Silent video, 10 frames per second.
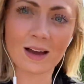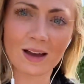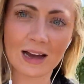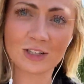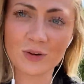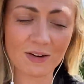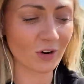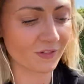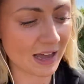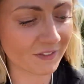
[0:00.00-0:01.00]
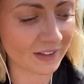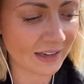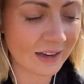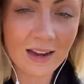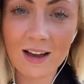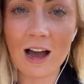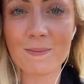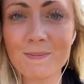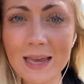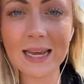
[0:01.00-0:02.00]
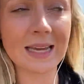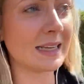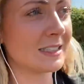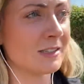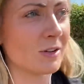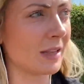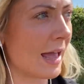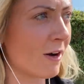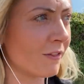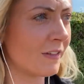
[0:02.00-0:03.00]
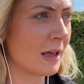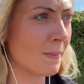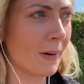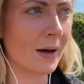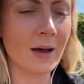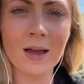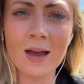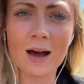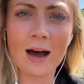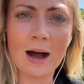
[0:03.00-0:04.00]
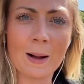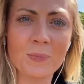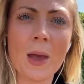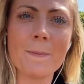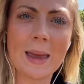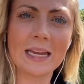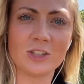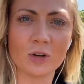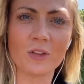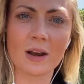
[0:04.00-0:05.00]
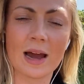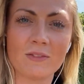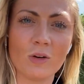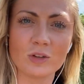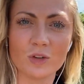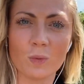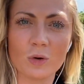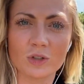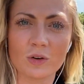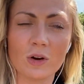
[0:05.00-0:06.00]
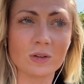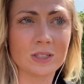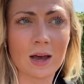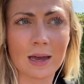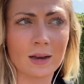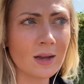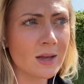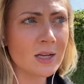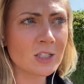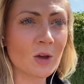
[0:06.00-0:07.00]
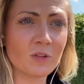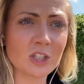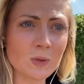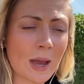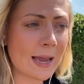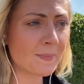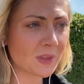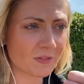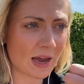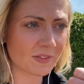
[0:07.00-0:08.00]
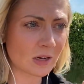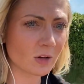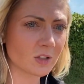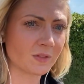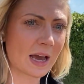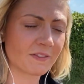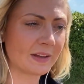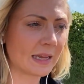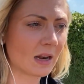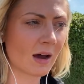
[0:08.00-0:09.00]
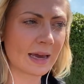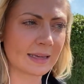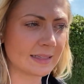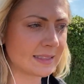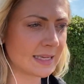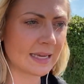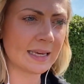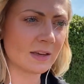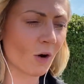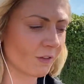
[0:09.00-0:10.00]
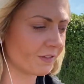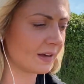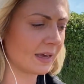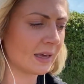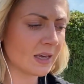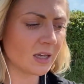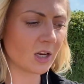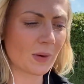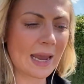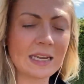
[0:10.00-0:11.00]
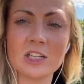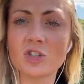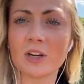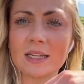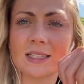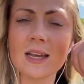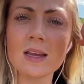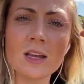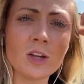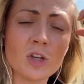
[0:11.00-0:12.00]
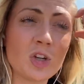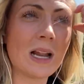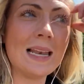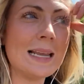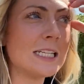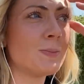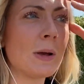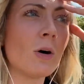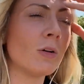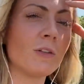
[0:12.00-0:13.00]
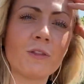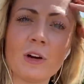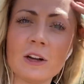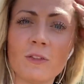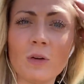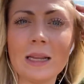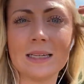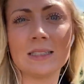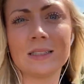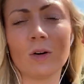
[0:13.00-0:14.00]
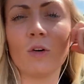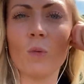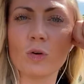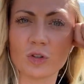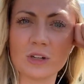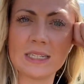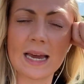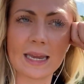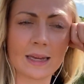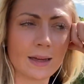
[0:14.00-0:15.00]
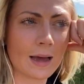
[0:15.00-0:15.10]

I do have a lot of caffeine. I admit it, it's not that healthy, but I make sure that I have lots of water alongside. So if you're sweating, if you're having lots of caffeine, like tea, coffee, energy drinks, you should at least be on 3 to 4 litres of water a day